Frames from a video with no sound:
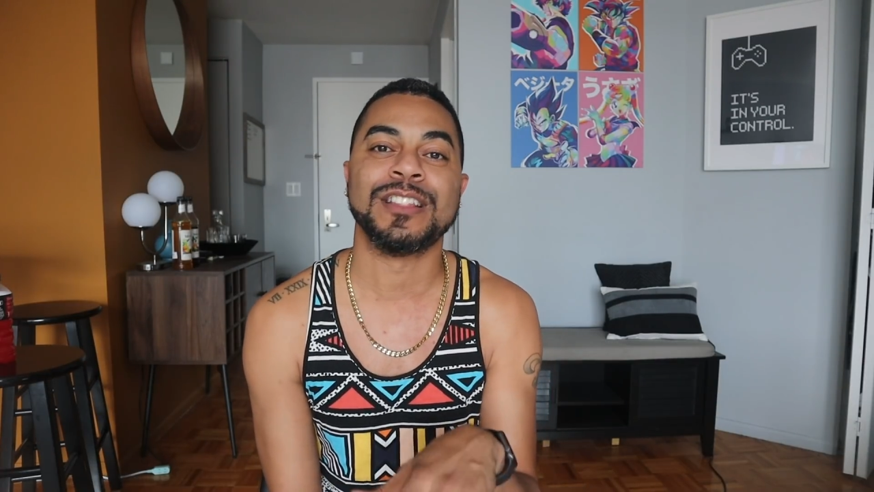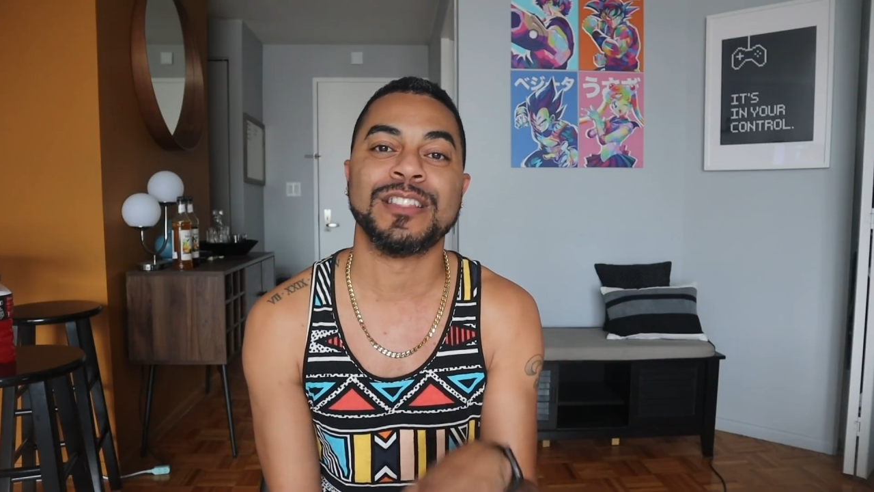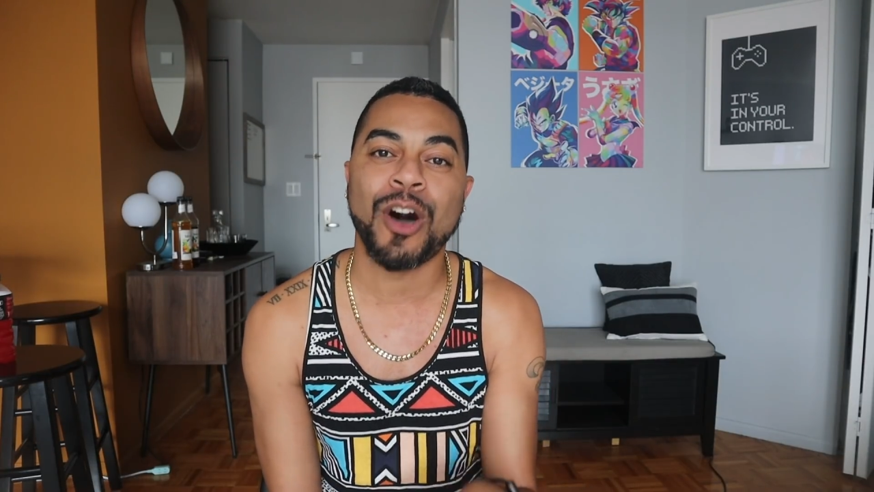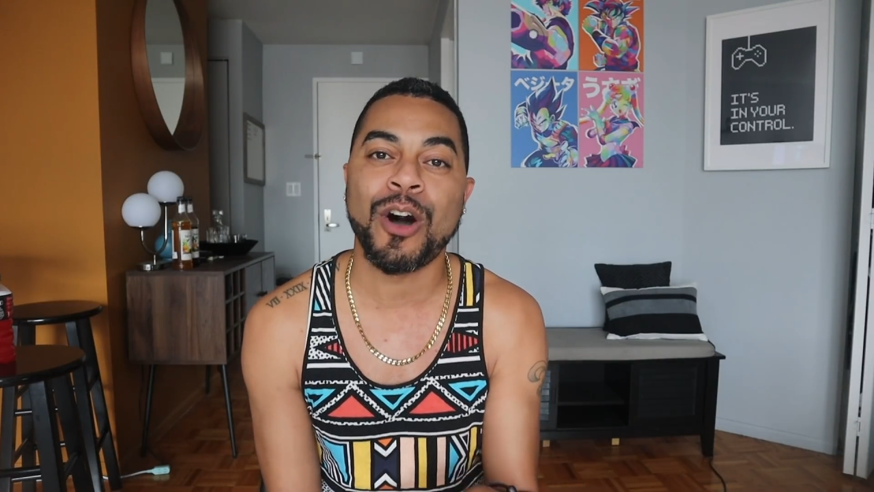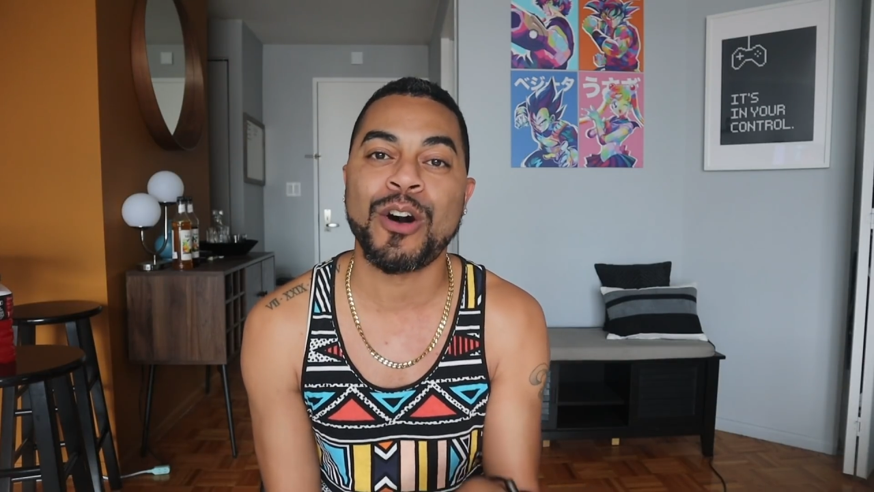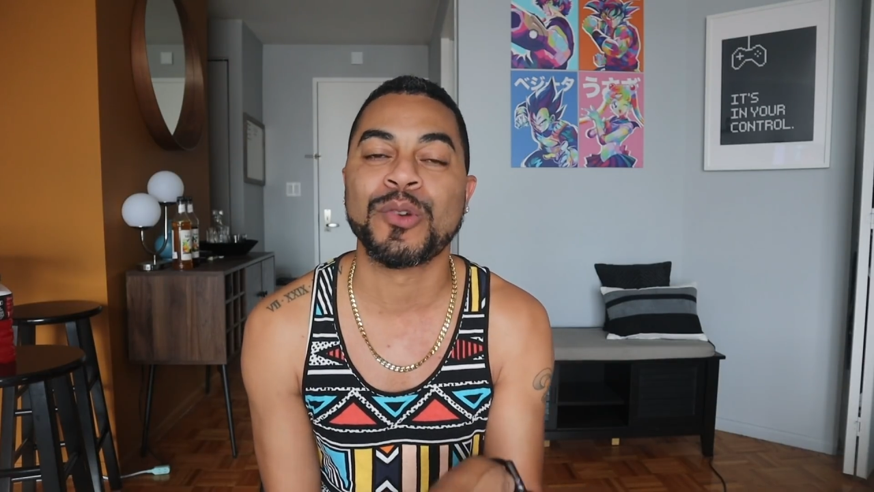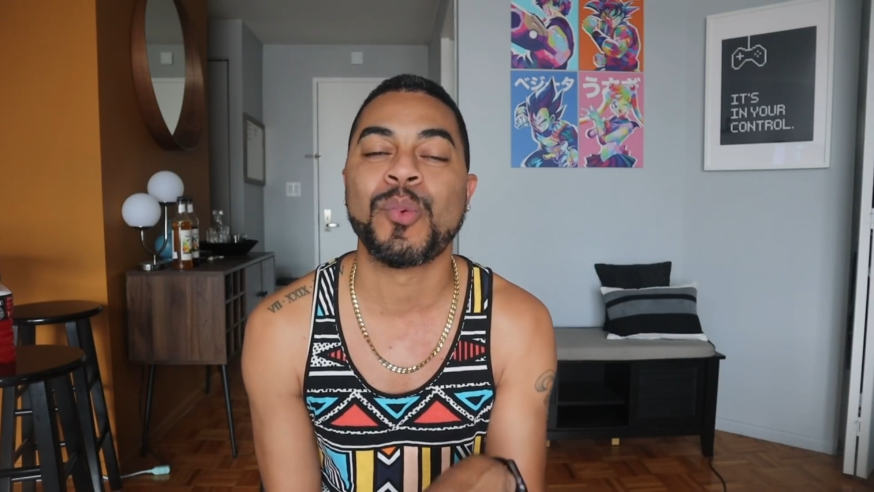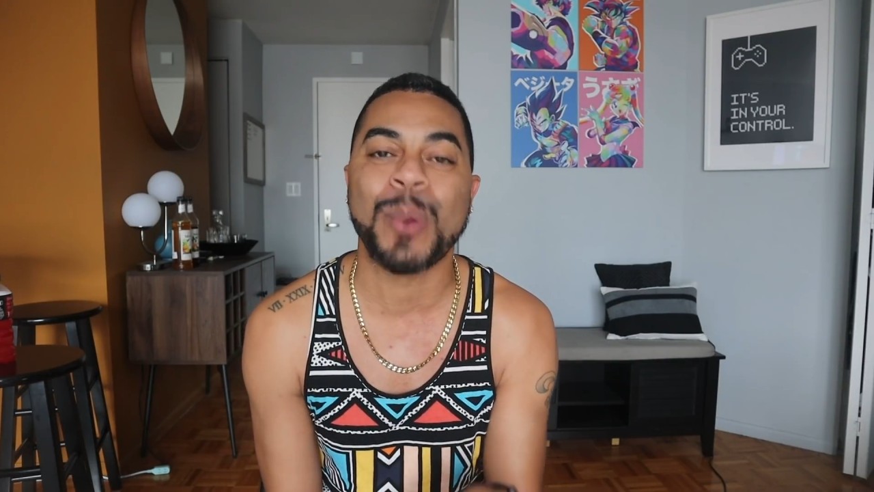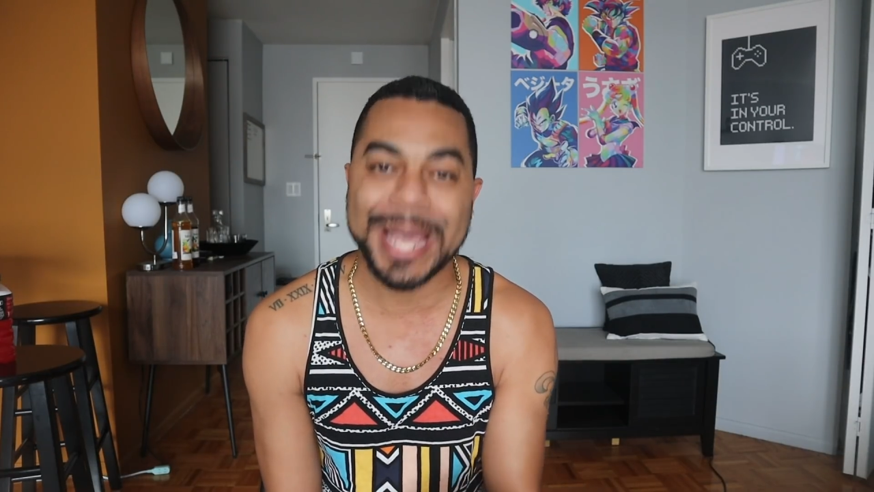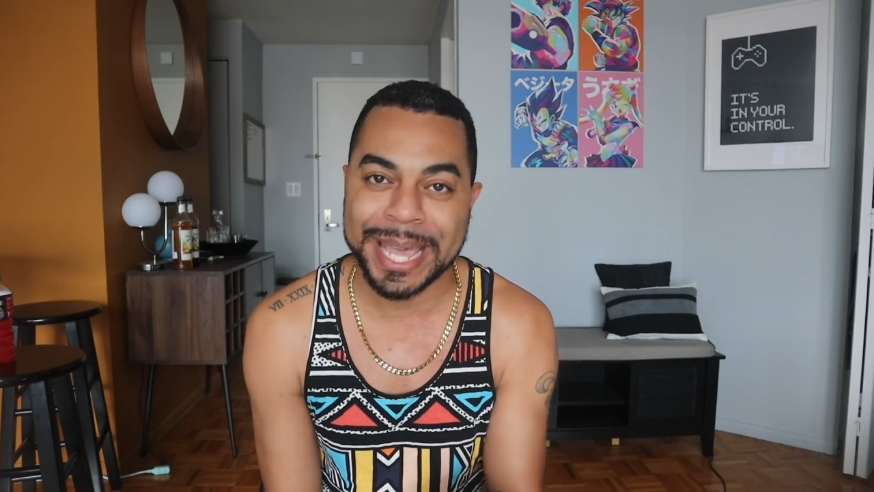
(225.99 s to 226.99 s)

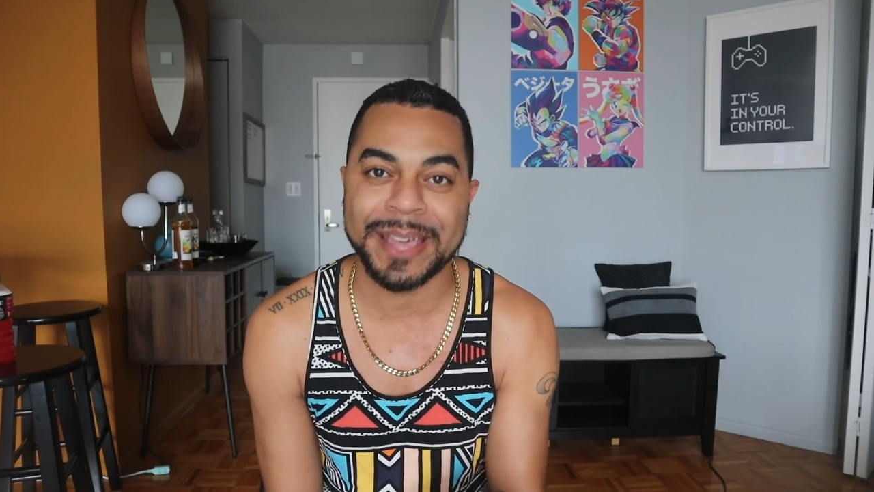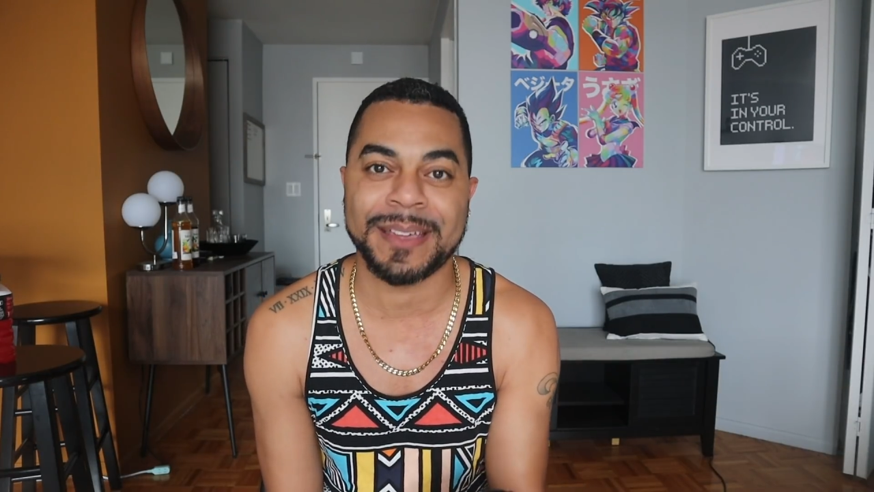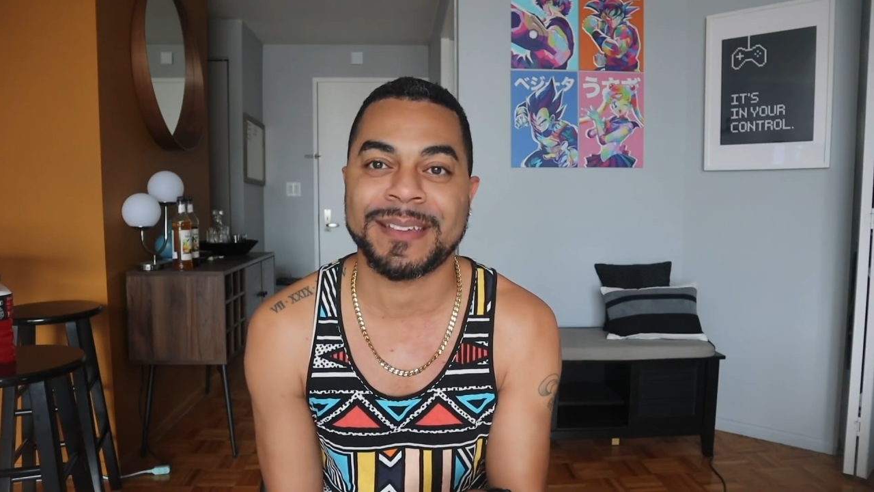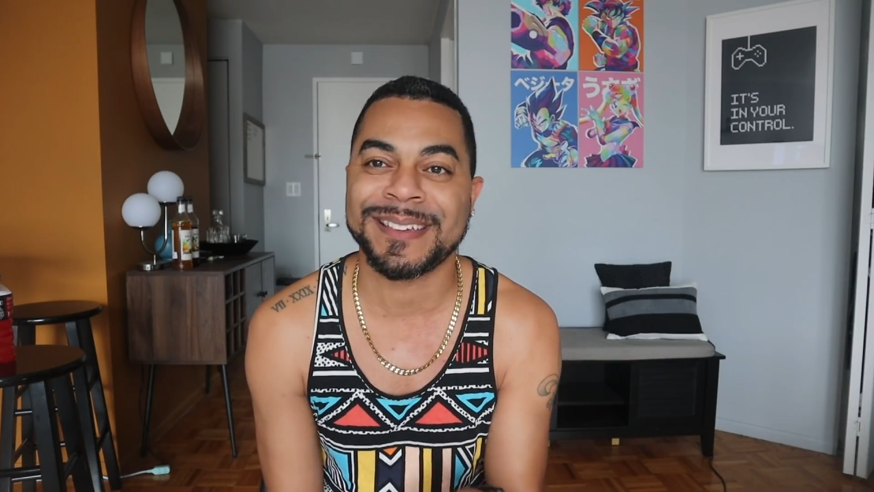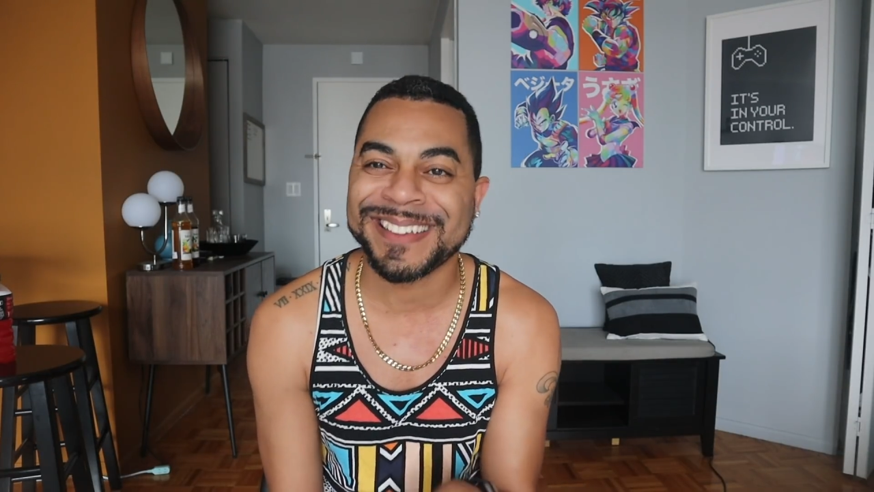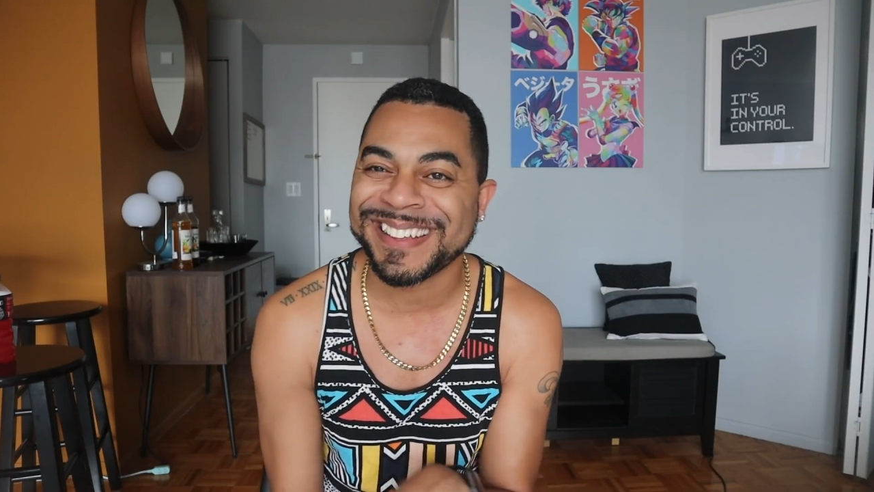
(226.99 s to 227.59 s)
long wig.